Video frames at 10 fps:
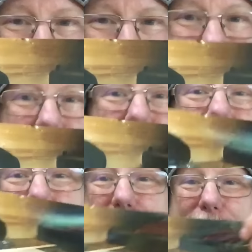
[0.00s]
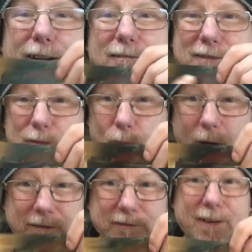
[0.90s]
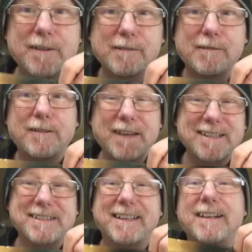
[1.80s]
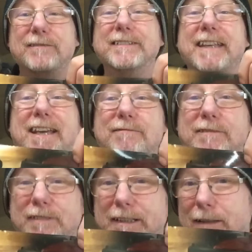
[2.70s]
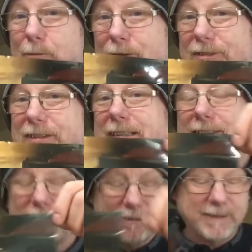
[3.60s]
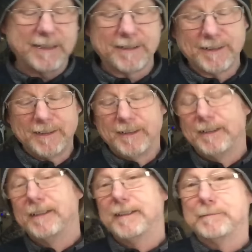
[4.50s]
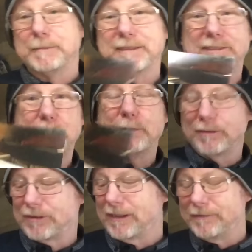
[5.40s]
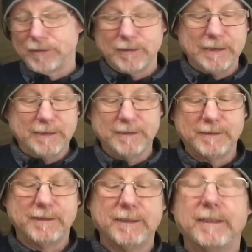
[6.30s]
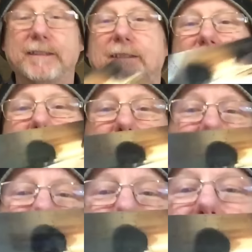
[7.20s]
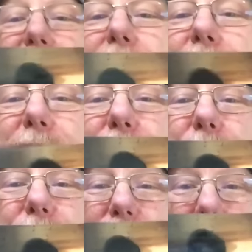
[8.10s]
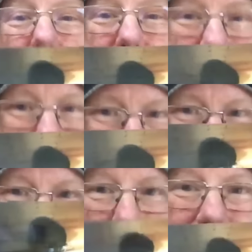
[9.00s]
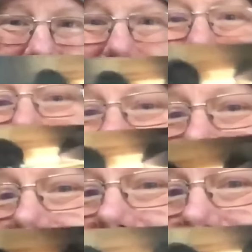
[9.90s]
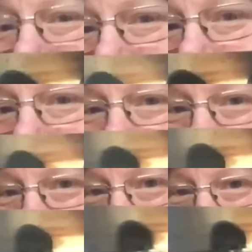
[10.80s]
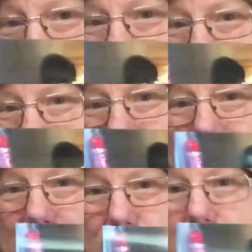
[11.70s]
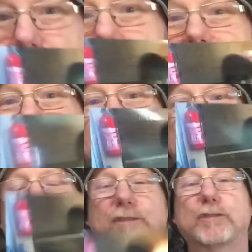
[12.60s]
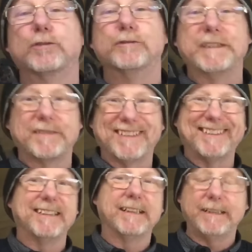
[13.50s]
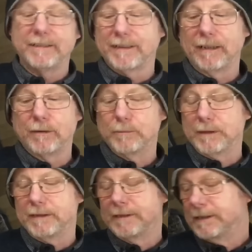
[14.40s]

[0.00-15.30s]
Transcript: So this photograph, this one photograph actually covers everything they want to see inside. But just to be on the safe side, I took another one with the doors open so they can clearly see that that's a drawer storage facility, as they call it.